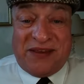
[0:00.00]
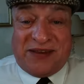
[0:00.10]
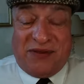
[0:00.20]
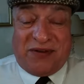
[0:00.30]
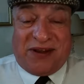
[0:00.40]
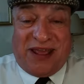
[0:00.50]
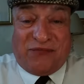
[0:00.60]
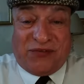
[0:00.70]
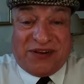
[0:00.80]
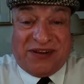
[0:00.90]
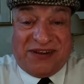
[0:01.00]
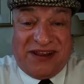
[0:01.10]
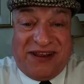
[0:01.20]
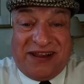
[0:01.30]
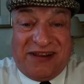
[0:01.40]
David Lafferty,
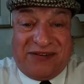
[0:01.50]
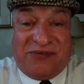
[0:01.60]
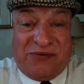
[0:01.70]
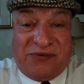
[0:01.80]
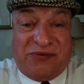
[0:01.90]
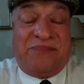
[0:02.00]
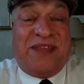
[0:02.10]
Dinky Doo,